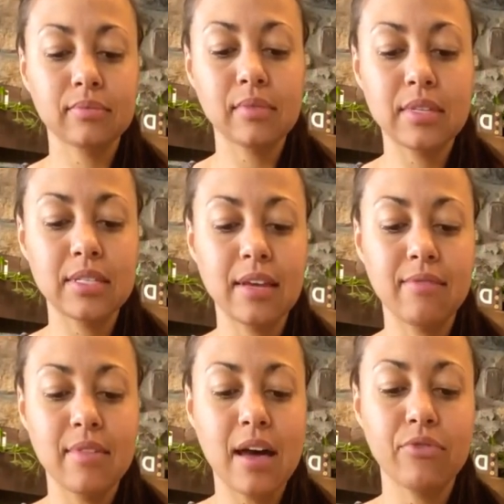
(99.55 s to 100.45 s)
Save
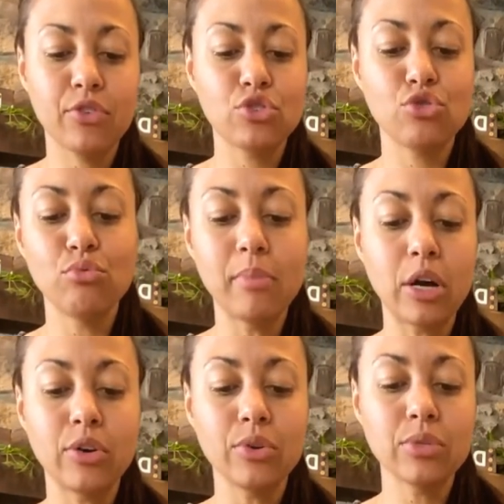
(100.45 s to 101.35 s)
that for
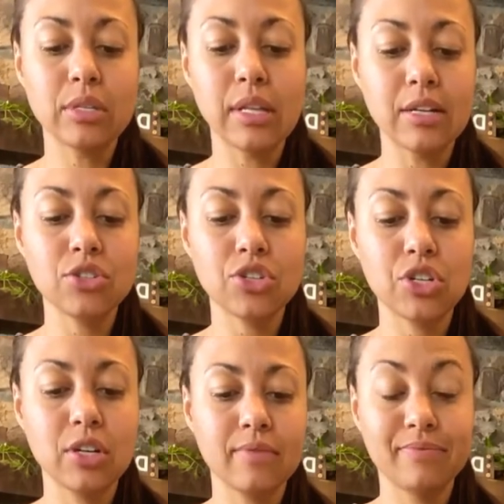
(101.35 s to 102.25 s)
tomorrow's lunch.
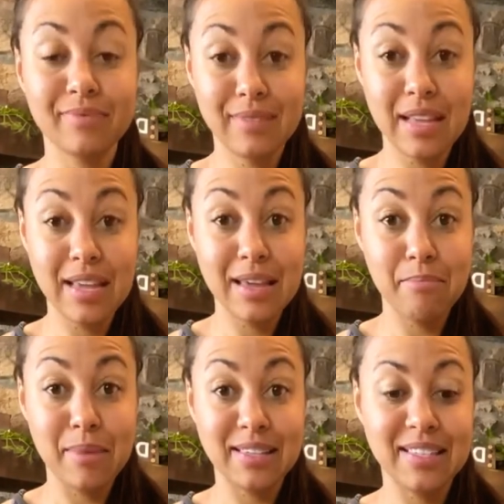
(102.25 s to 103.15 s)

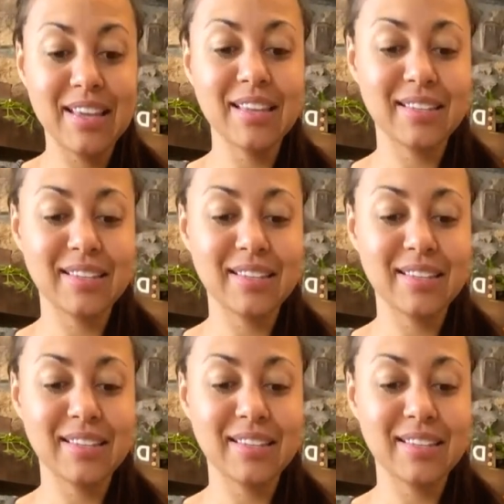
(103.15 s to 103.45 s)
Mix it.